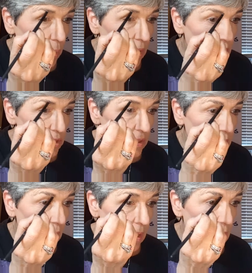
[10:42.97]
brush.
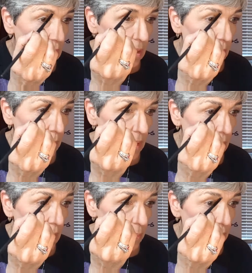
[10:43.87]
And on
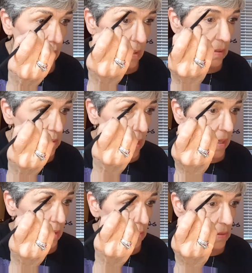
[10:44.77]
my eyebrows,
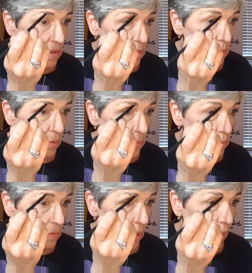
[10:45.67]
I don't do
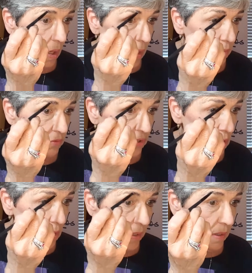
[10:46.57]
a lot of
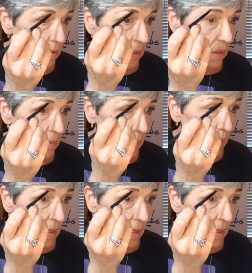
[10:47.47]
drawing on them.